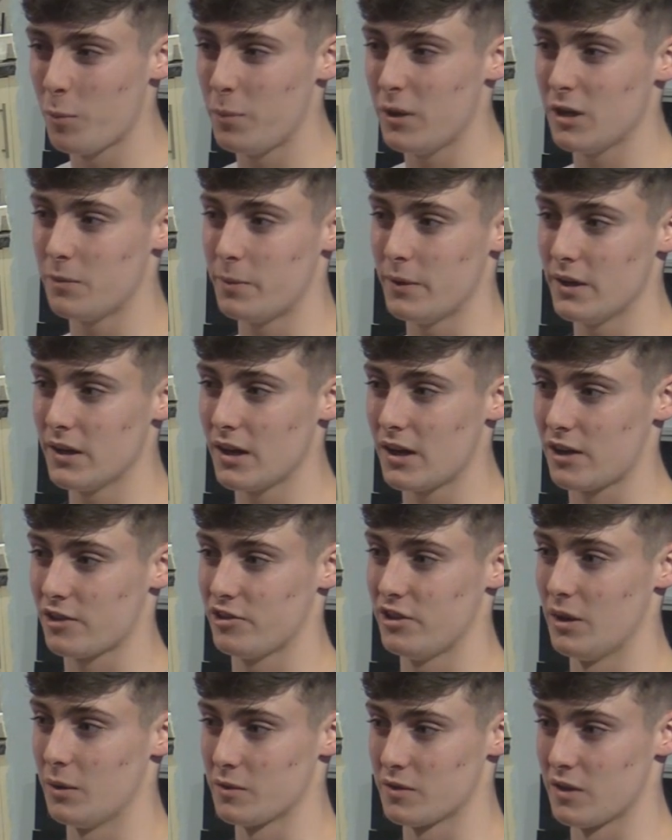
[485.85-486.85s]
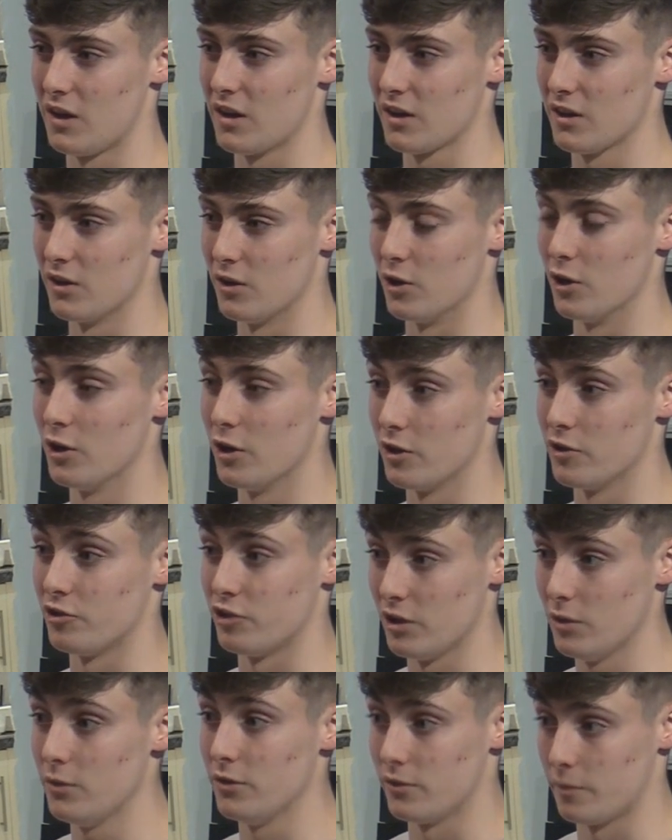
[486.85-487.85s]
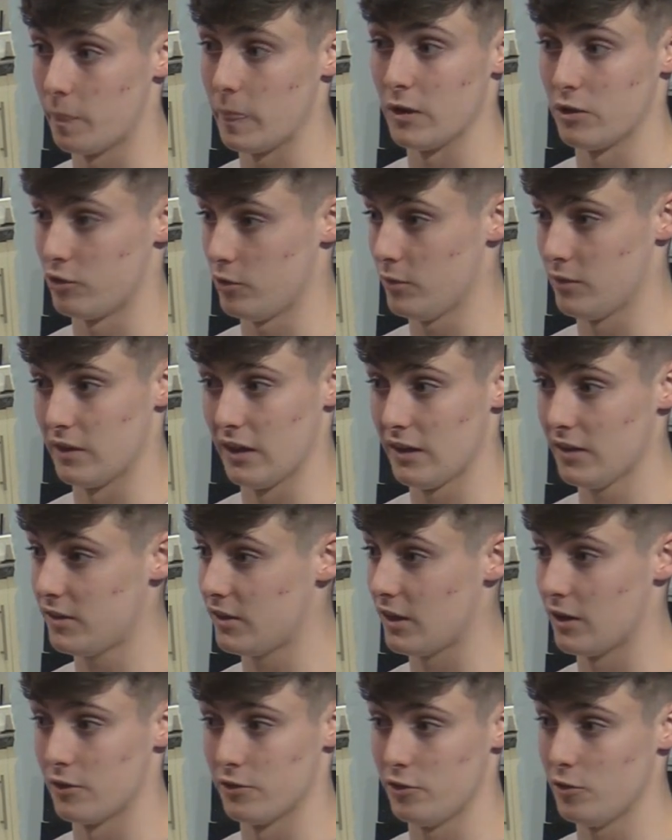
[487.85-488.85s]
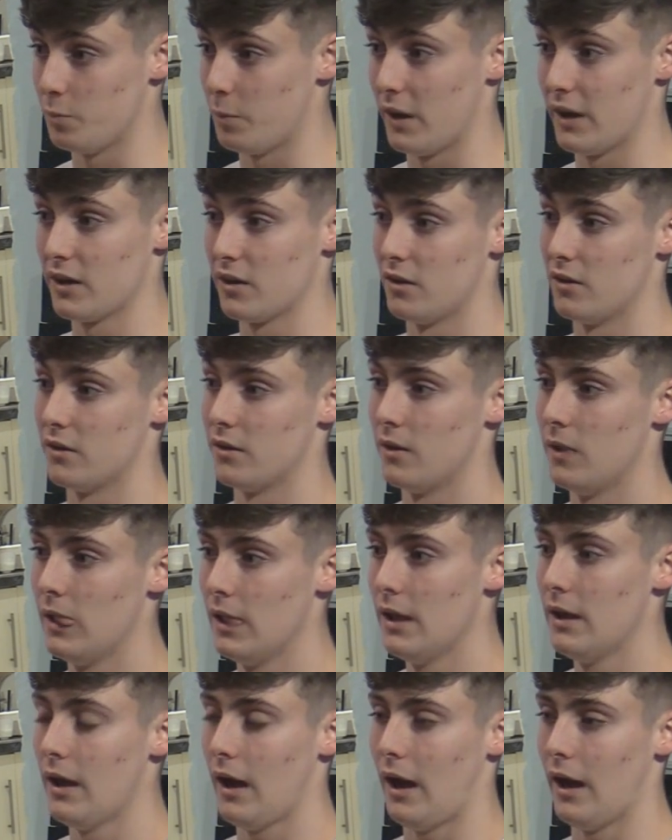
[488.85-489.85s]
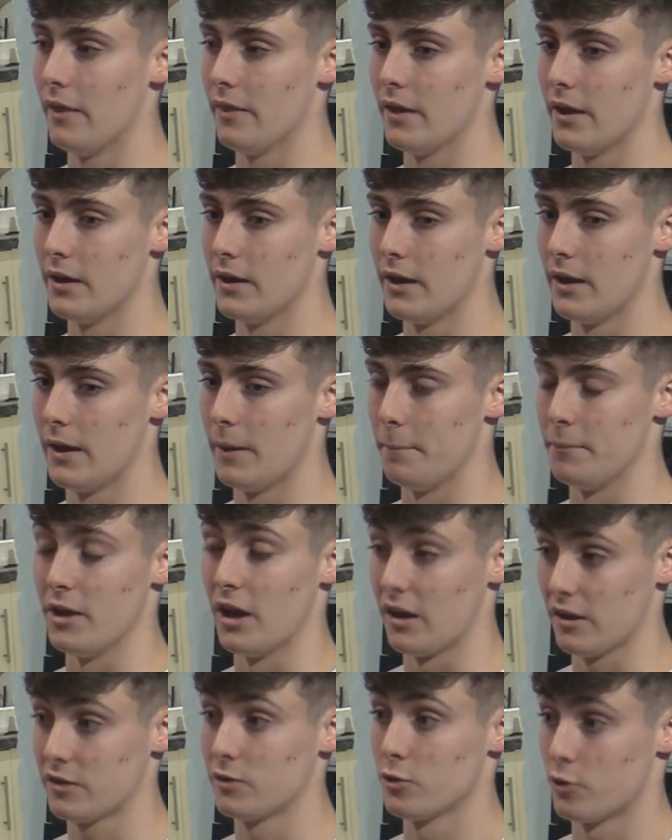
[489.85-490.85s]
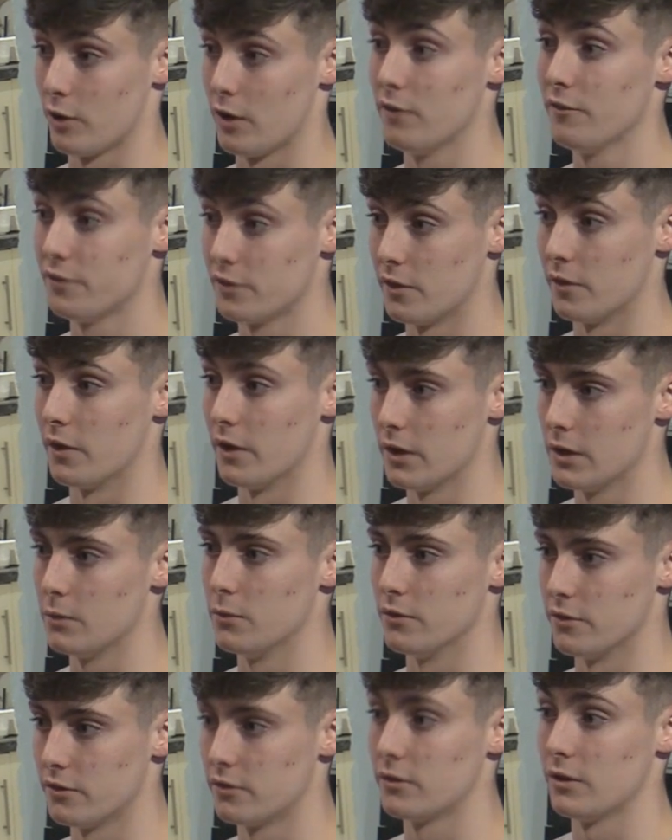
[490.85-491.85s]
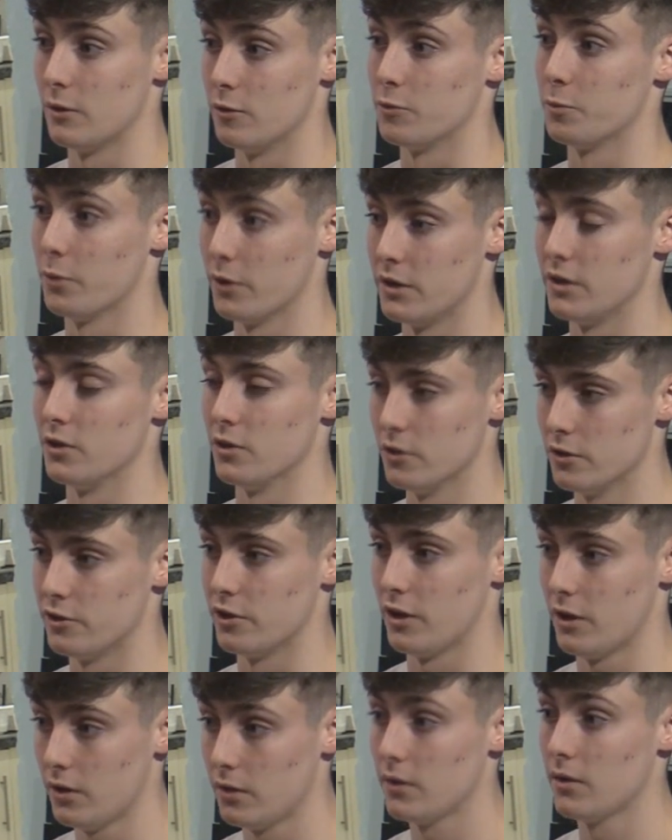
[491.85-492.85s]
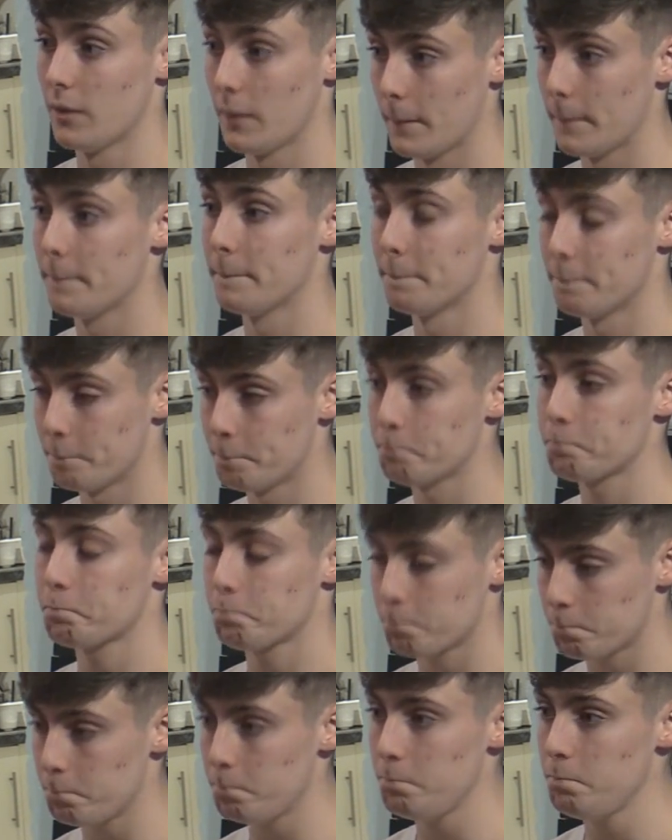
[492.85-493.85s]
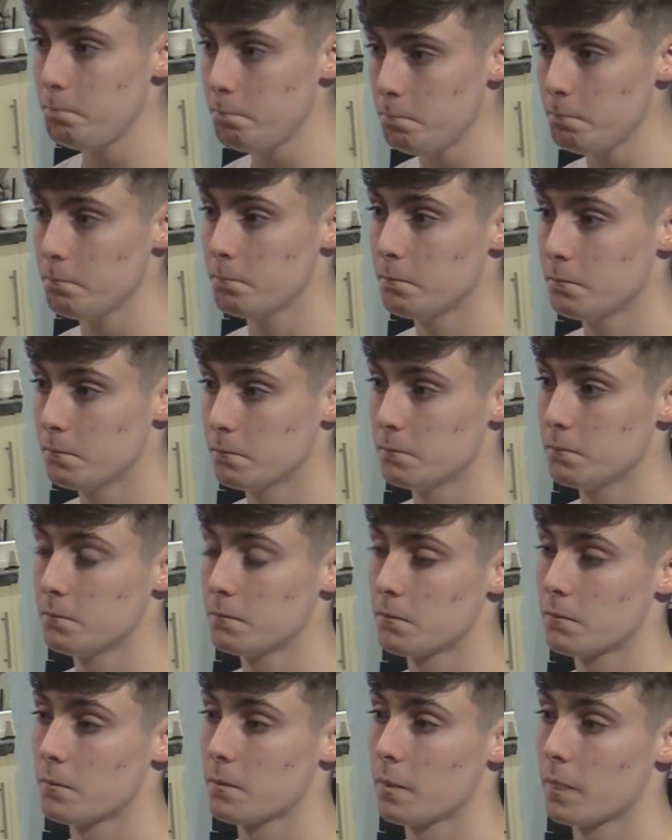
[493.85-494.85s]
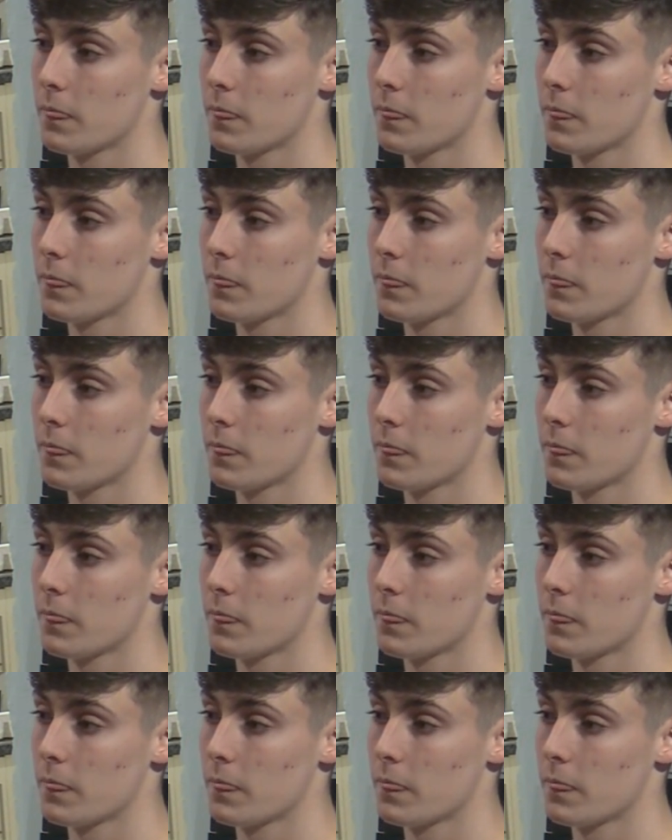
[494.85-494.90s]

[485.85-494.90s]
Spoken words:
with Big Pig actually. I was talking to her and she was dead sound. She's bang on. That's unreal. Yeah. And then I stuck around for the night. It was pretty good. Yeah, that's unreal, man. And you were